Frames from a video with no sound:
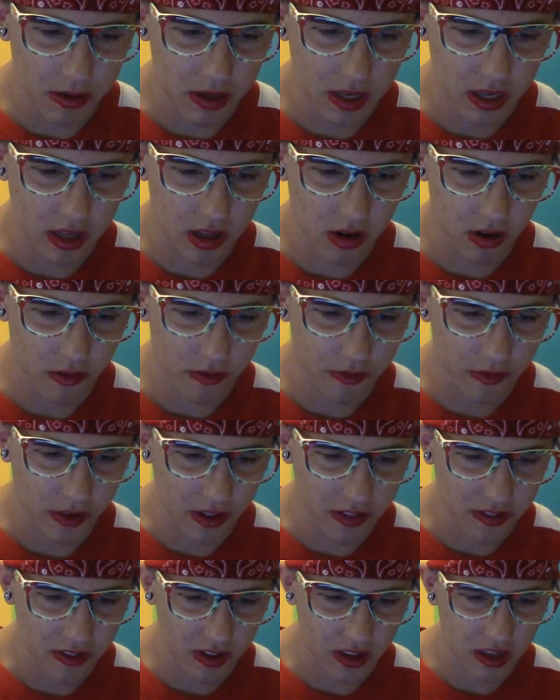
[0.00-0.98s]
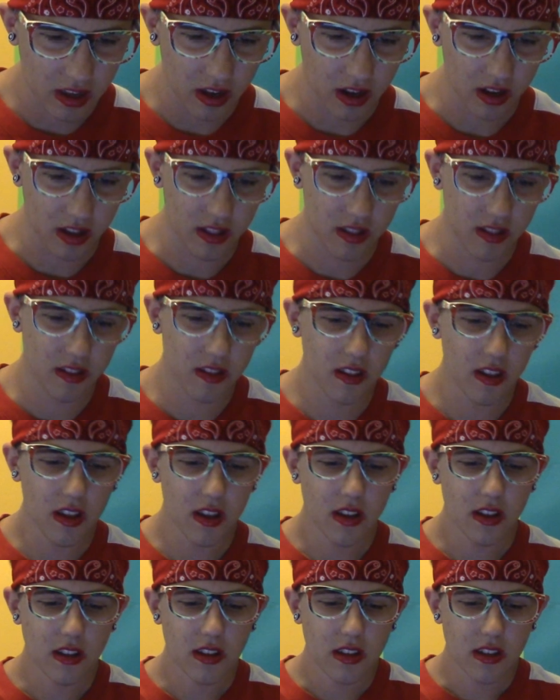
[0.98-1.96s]
and get our vets and guns.
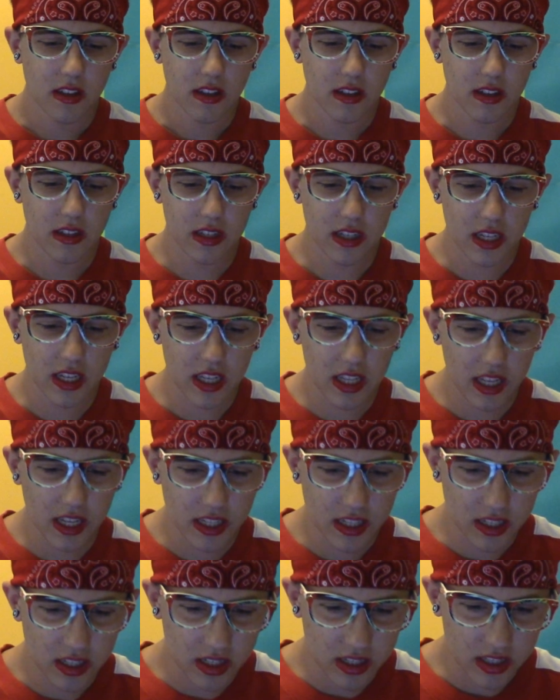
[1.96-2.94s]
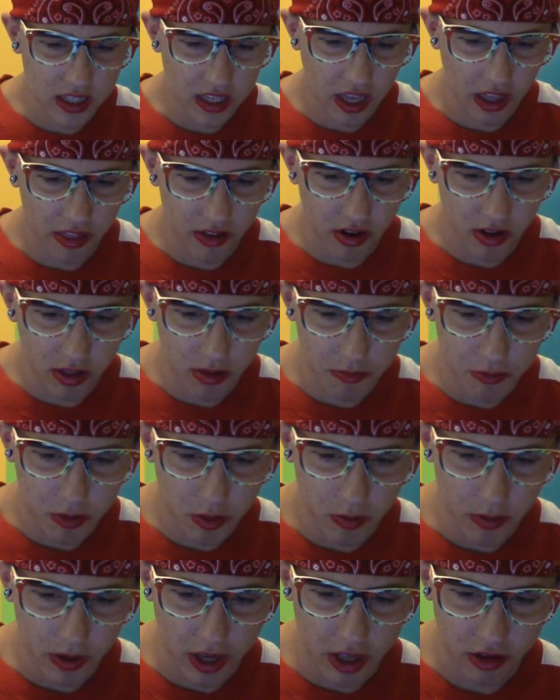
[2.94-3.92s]
Zeke and I stood together on the
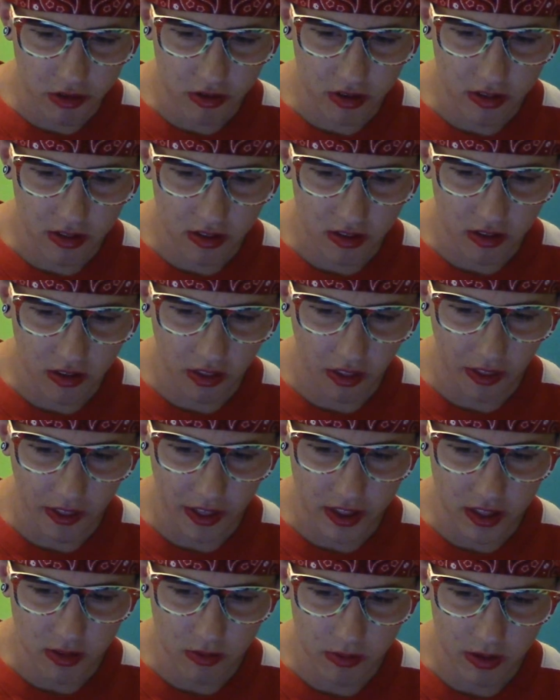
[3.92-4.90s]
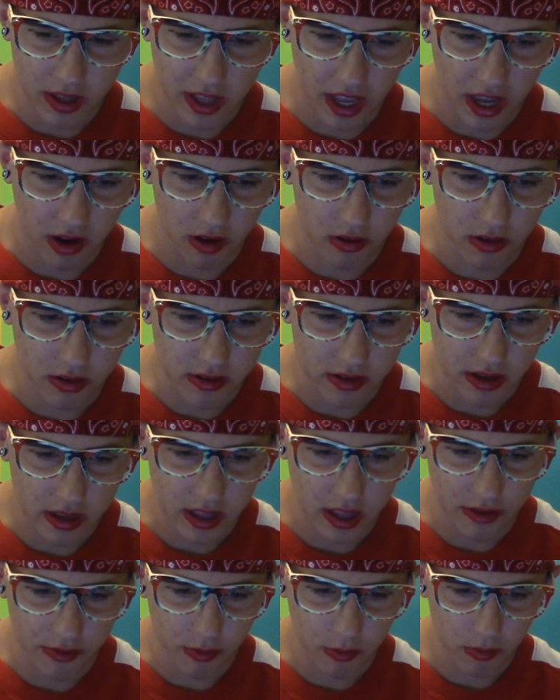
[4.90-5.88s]
blue entrance until the lights went out
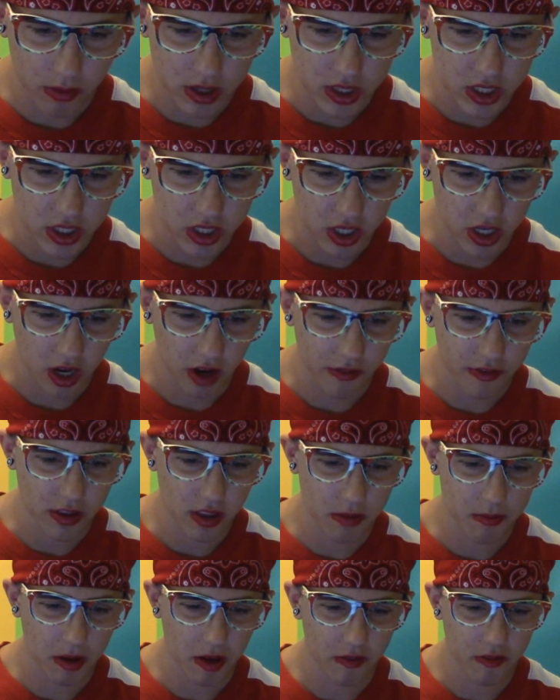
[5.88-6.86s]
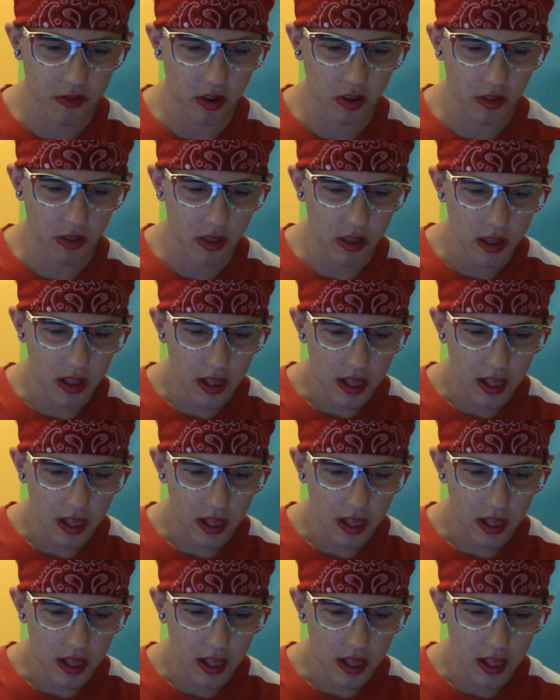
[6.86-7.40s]
and everyone took off into the battlefield.